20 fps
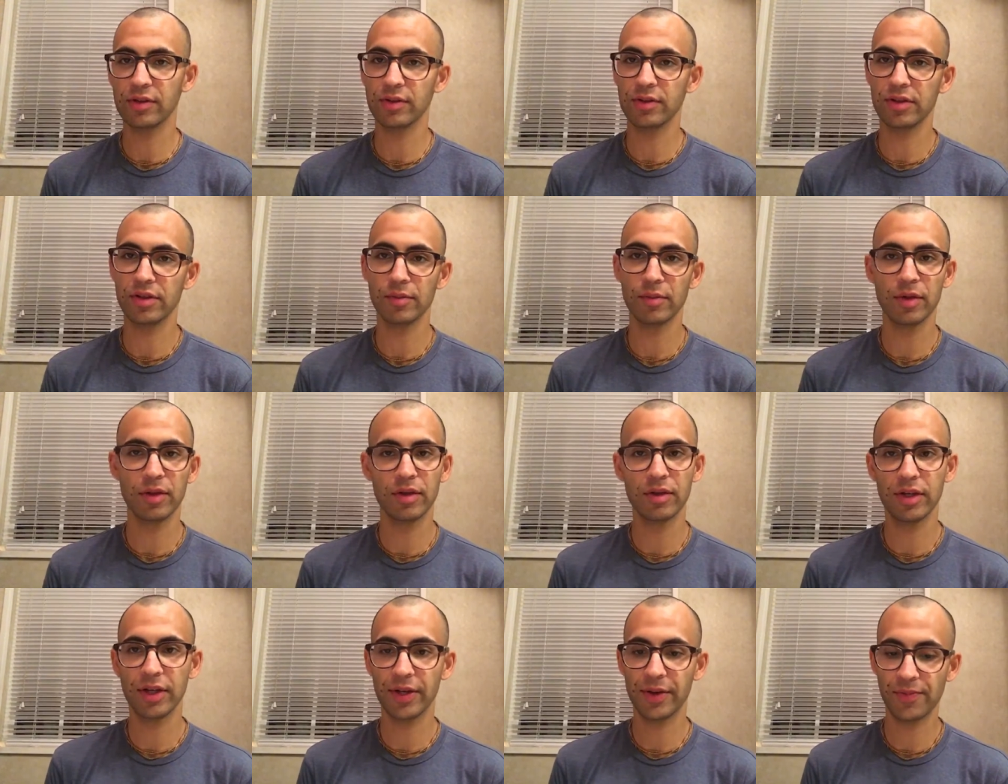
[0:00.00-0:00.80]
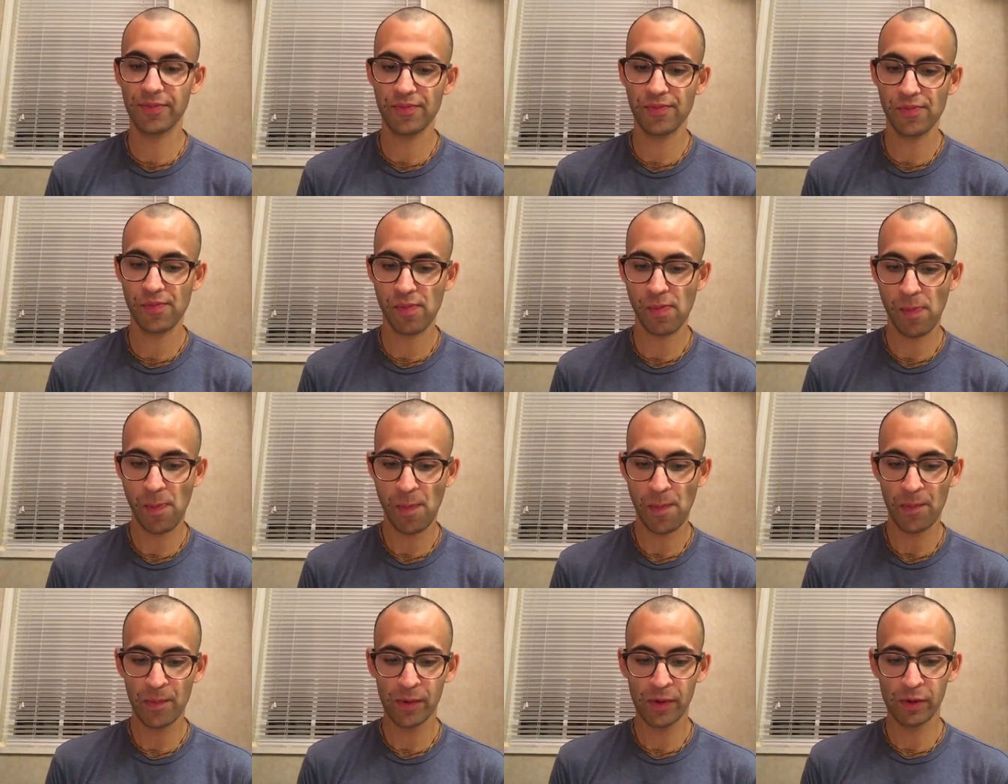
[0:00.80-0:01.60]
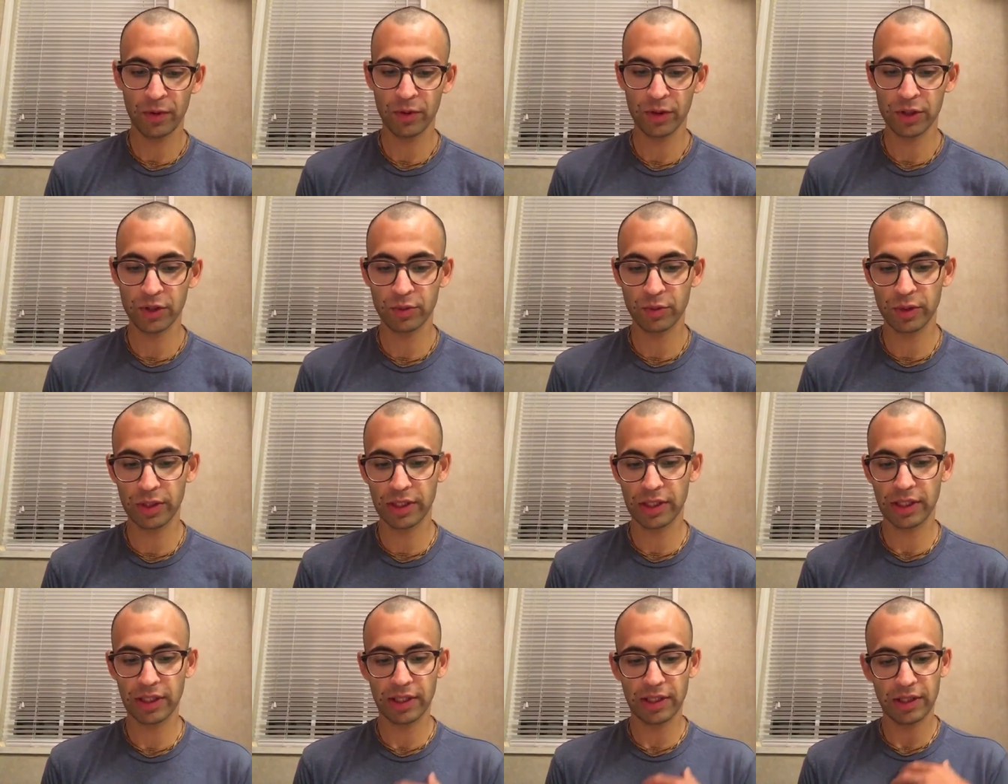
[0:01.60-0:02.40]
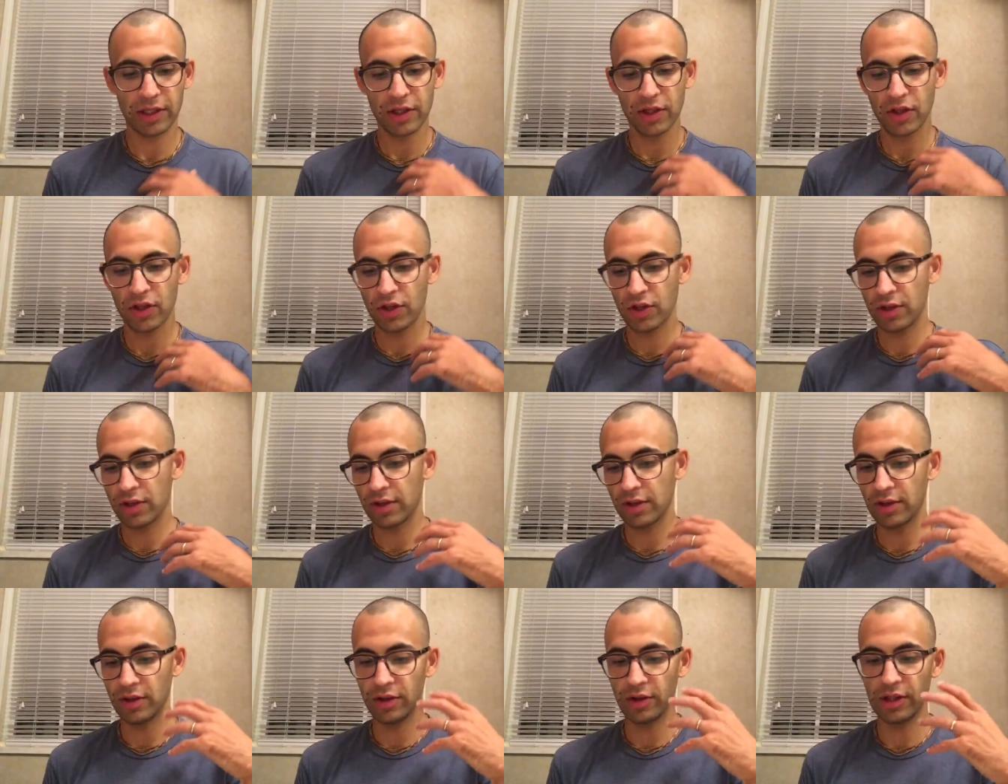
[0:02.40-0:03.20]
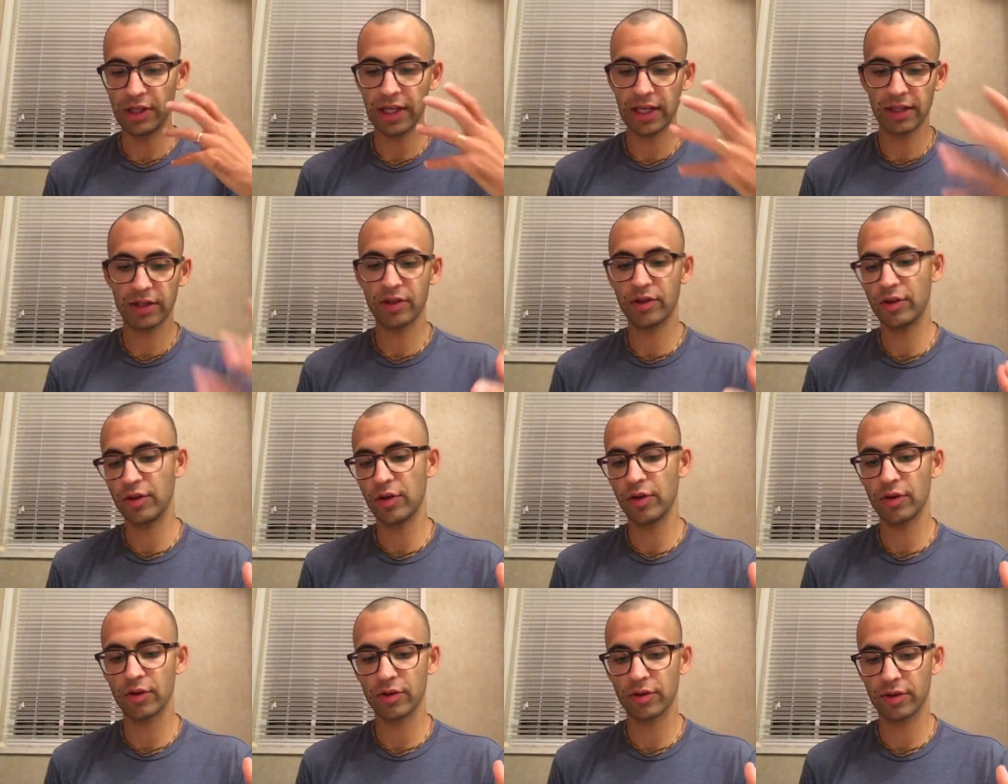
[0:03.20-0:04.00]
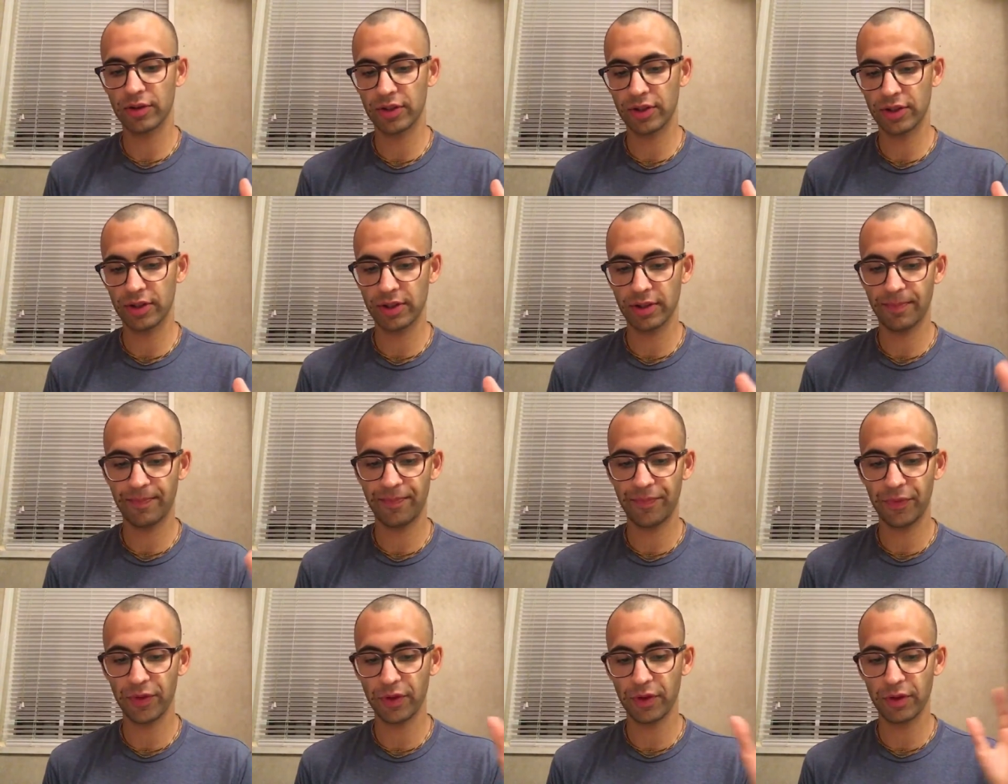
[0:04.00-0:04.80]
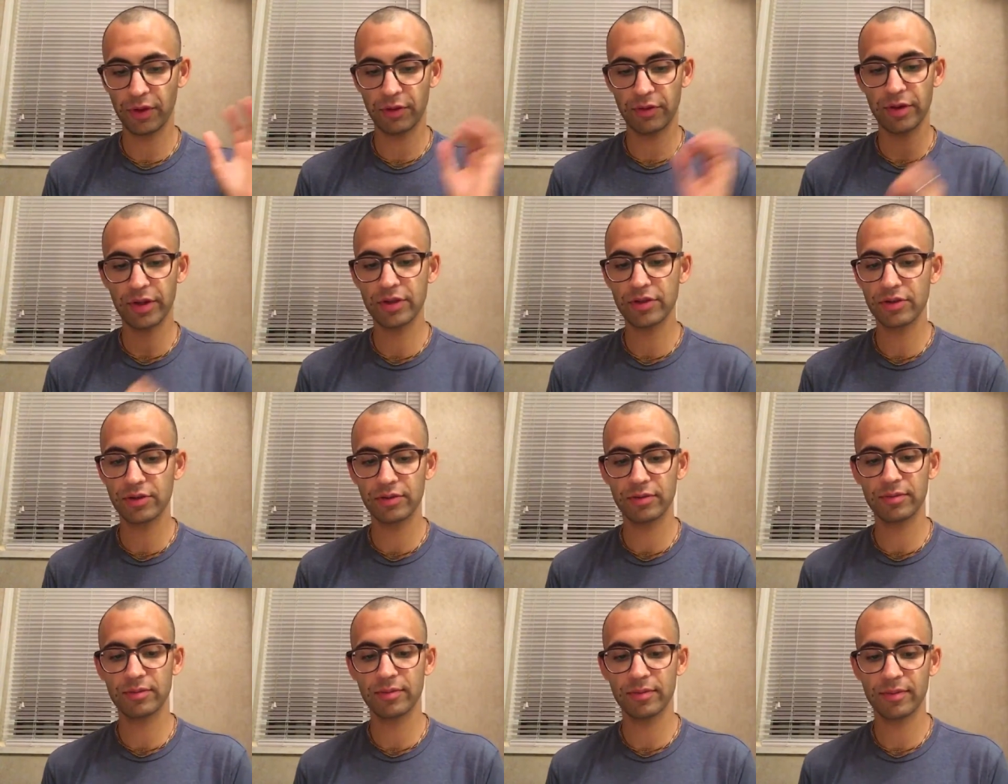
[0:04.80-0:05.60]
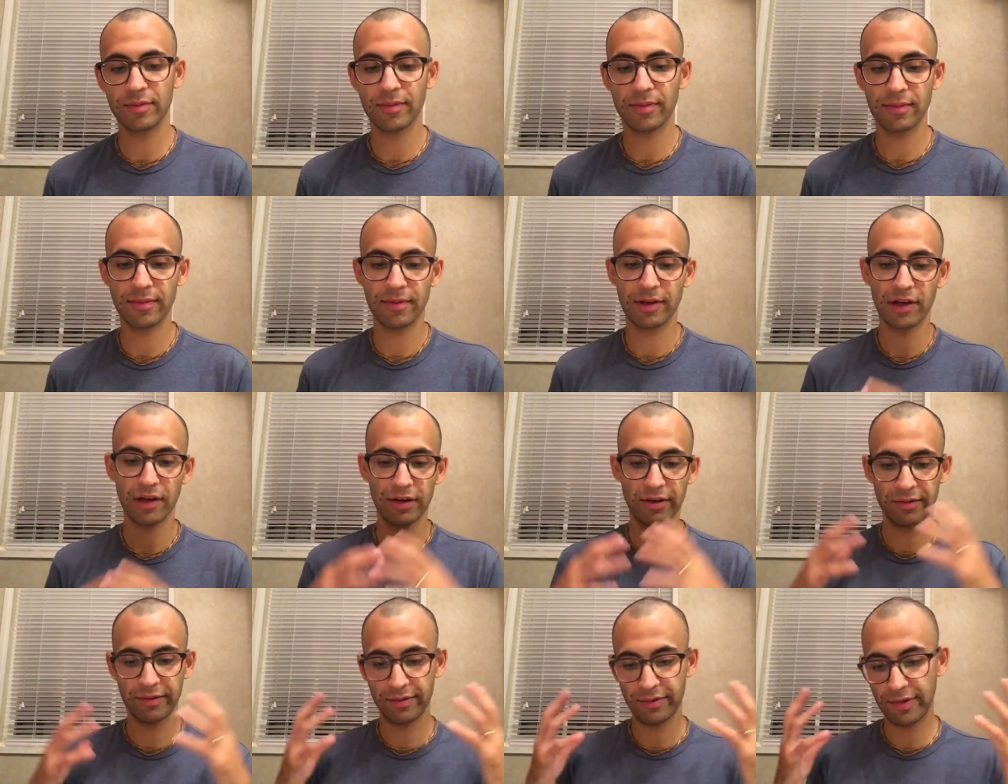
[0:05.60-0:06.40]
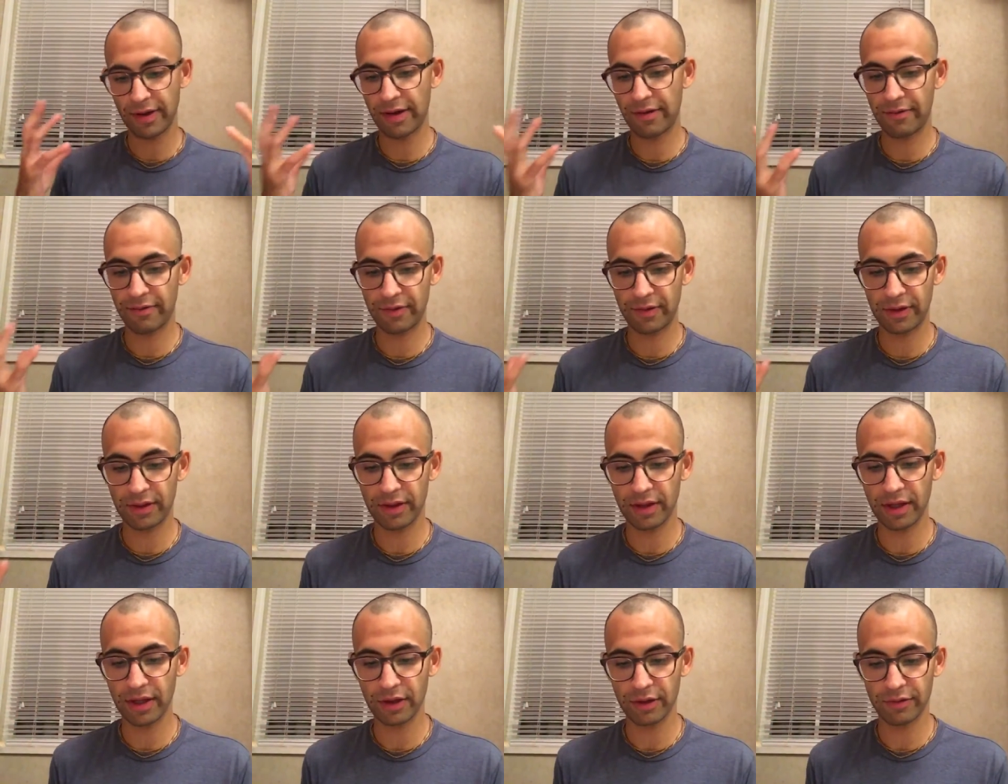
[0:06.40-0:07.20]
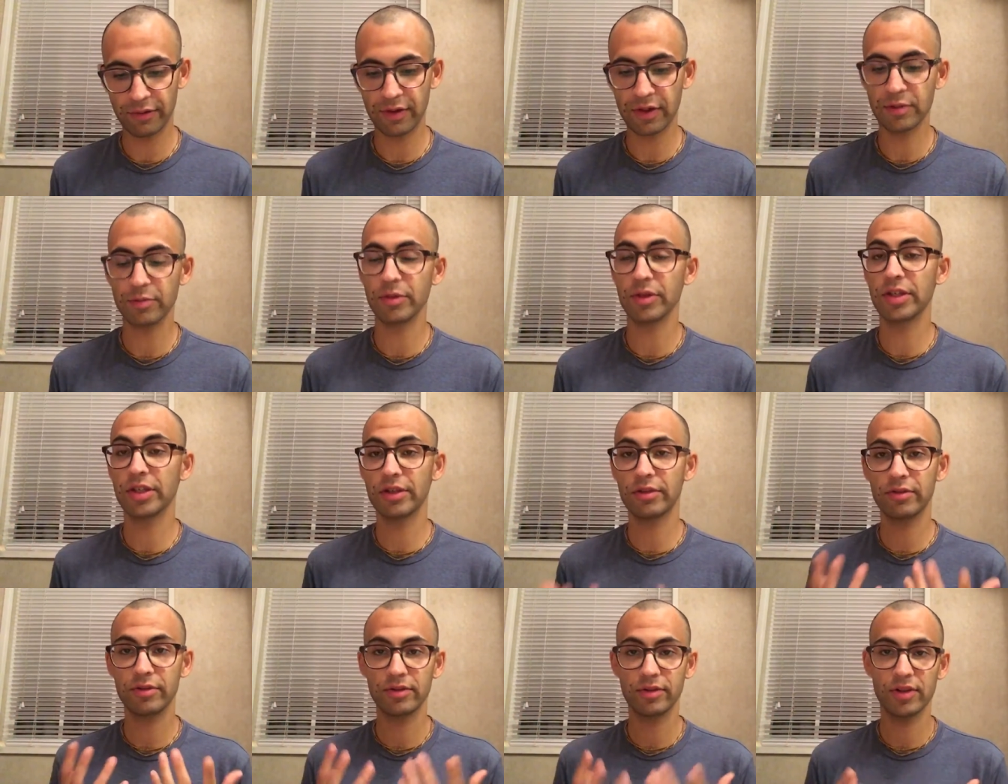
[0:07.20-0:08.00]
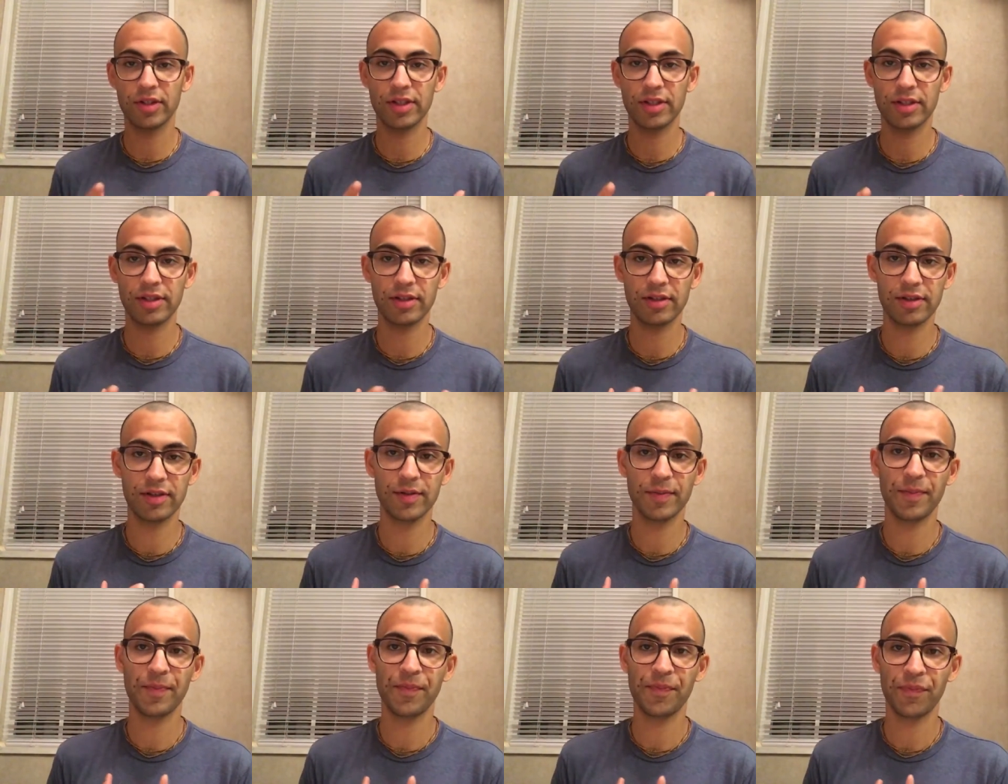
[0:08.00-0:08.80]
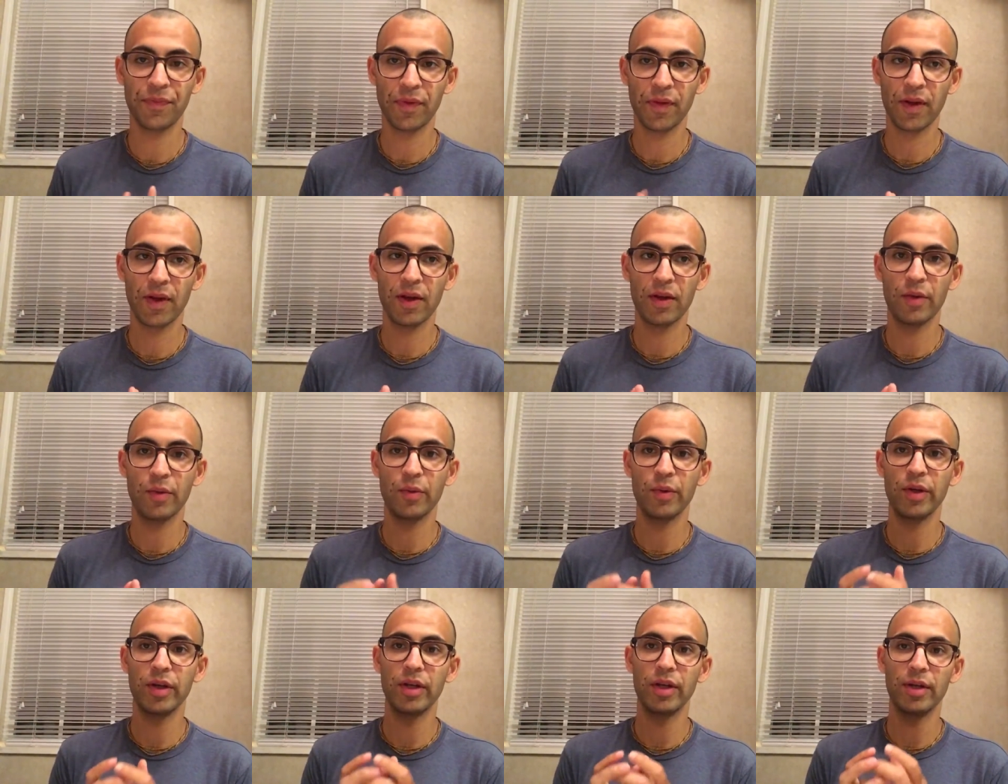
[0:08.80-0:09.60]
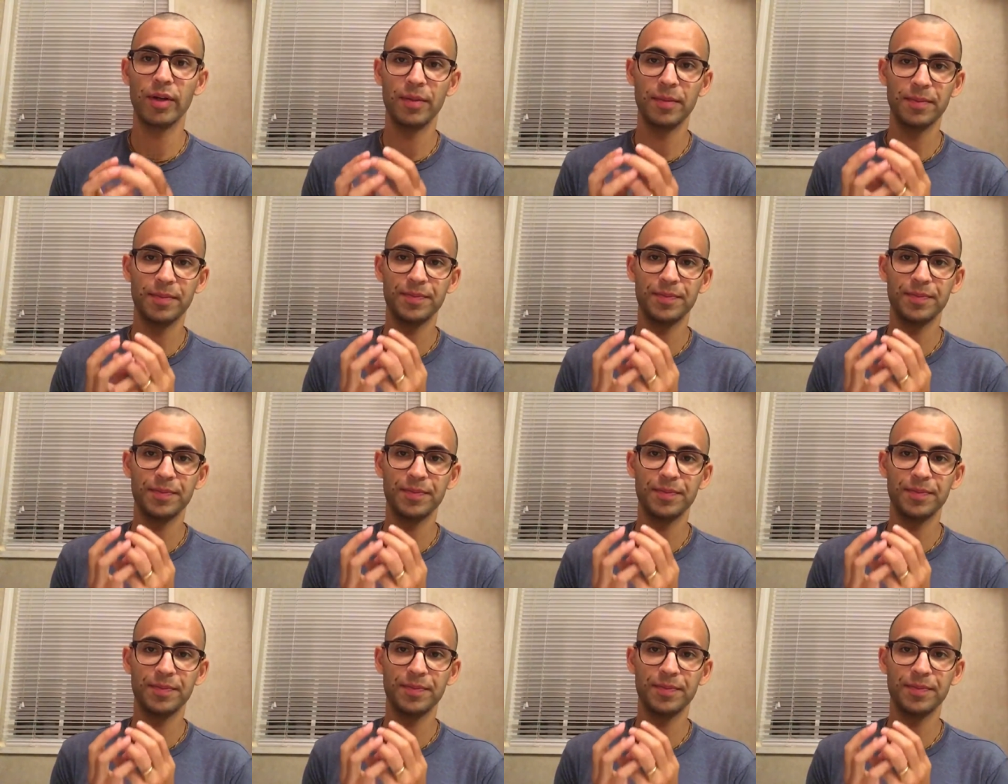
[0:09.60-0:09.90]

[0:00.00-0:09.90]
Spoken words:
So similarly, once we get to know Krishna, the origin of everything of this material existence, we